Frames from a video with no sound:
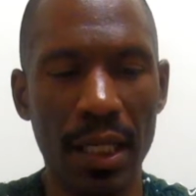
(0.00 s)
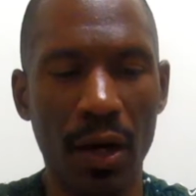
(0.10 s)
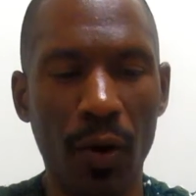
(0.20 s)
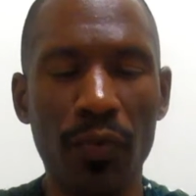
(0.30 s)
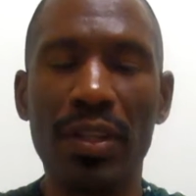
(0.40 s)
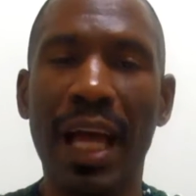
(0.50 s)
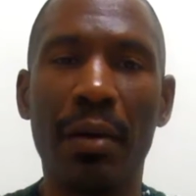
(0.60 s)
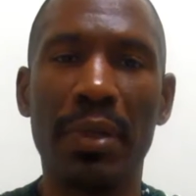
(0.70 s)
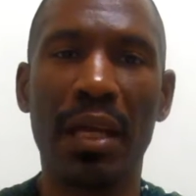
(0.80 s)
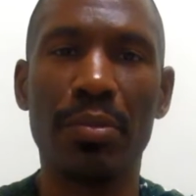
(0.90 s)
Hopefully I'll
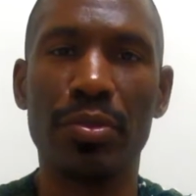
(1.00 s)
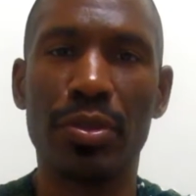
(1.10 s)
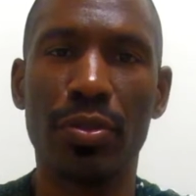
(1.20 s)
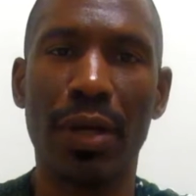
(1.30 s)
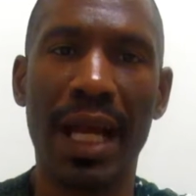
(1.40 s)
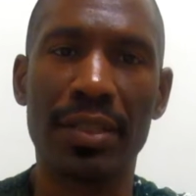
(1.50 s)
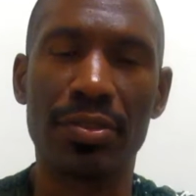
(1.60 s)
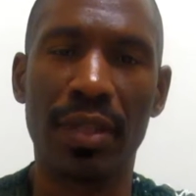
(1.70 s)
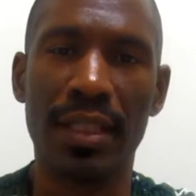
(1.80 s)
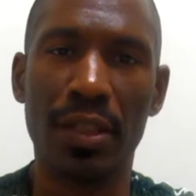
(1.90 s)
be able to
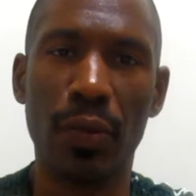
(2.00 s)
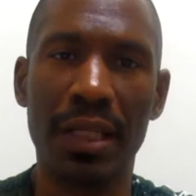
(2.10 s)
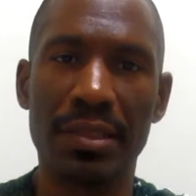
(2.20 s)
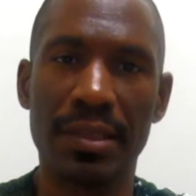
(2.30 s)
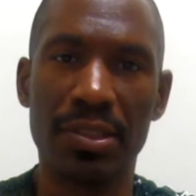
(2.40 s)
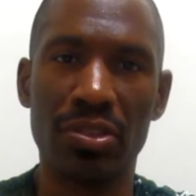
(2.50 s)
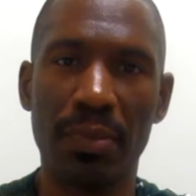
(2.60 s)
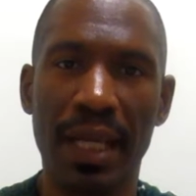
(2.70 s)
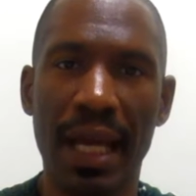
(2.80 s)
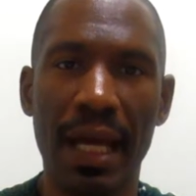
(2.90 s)
answer any questions that you
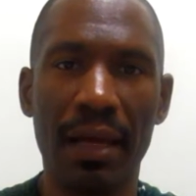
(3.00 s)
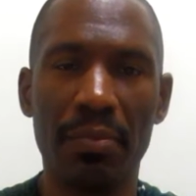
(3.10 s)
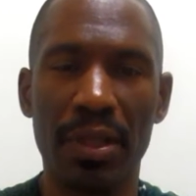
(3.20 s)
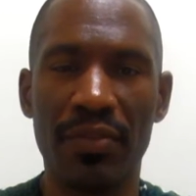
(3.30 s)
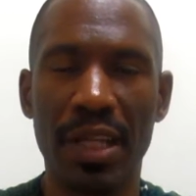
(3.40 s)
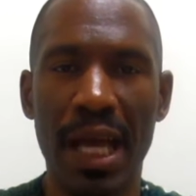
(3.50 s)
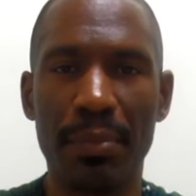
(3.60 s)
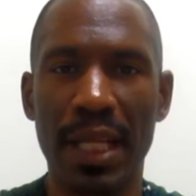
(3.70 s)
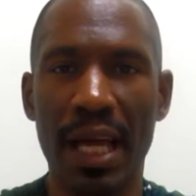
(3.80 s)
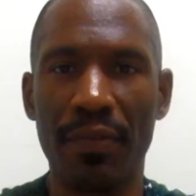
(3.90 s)
may have, but if you
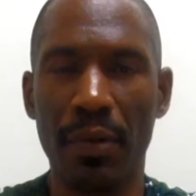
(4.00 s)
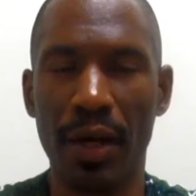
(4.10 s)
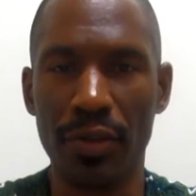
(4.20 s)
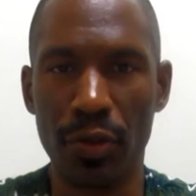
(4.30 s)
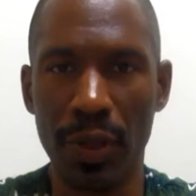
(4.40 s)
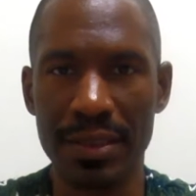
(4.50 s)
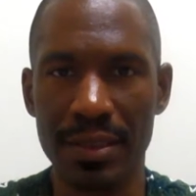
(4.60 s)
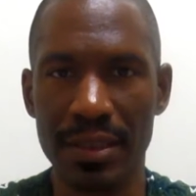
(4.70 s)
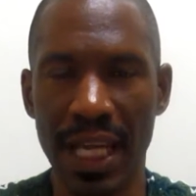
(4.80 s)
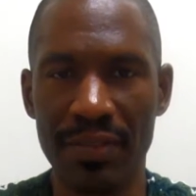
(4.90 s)
happen to have other
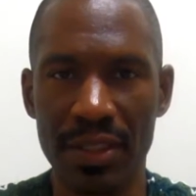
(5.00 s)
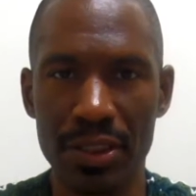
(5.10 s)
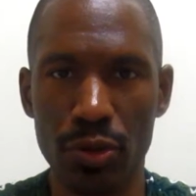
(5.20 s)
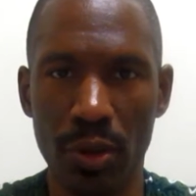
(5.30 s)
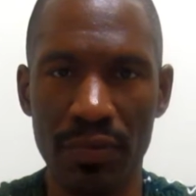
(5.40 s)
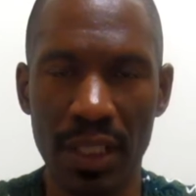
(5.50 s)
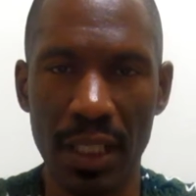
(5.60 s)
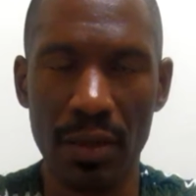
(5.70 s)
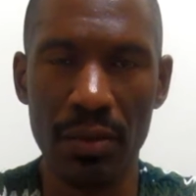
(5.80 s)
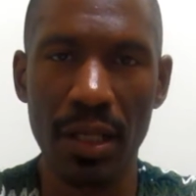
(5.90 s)
questions after this short
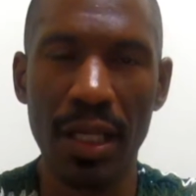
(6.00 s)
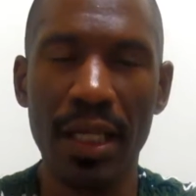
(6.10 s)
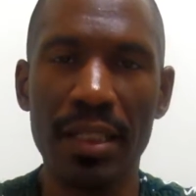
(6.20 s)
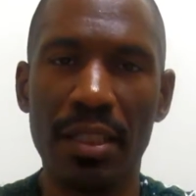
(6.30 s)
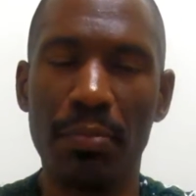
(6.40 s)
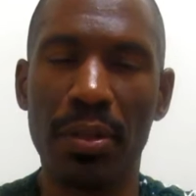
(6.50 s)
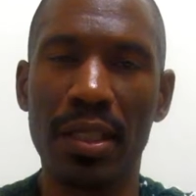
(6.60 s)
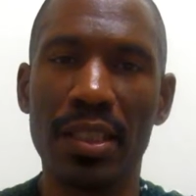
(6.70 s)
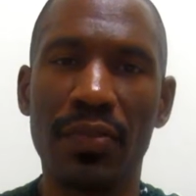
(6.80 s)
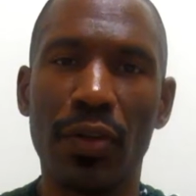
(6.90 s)
video, then
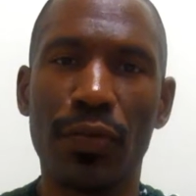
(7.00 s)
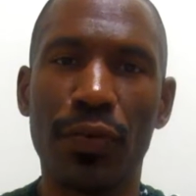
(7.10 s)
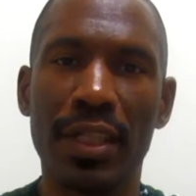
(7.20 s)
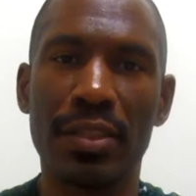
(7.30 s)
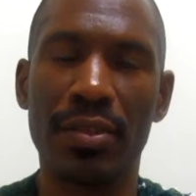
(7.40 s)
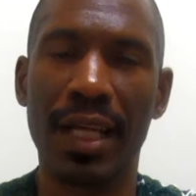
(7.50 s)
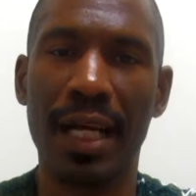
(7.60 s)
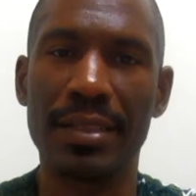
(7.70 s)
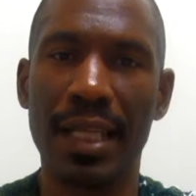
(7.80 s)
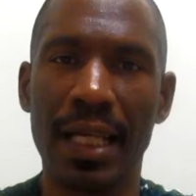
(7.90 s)
please feel free to
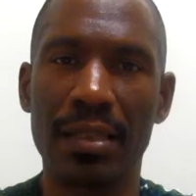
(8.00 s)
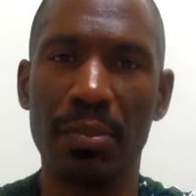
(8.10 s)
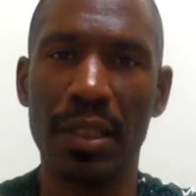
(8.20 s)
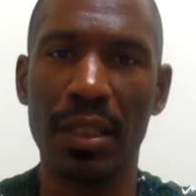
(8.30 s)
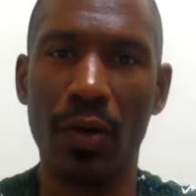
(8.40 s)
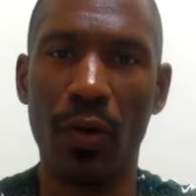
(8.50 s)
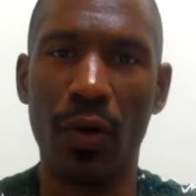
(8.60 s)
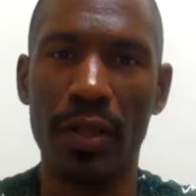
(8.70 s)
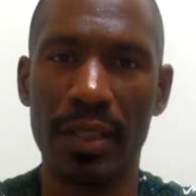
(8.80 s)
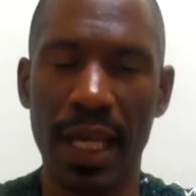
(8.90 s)
contact me
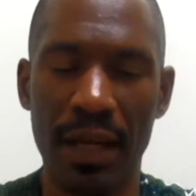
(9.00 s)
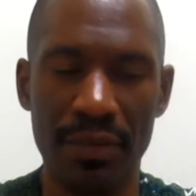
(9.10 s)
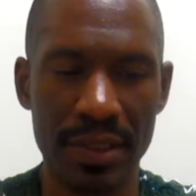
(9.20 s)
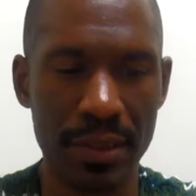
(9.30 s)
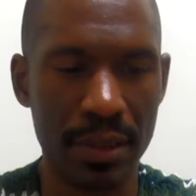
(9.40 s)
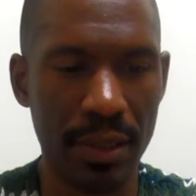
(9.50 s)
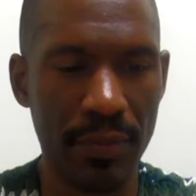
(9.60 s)
on Canvas.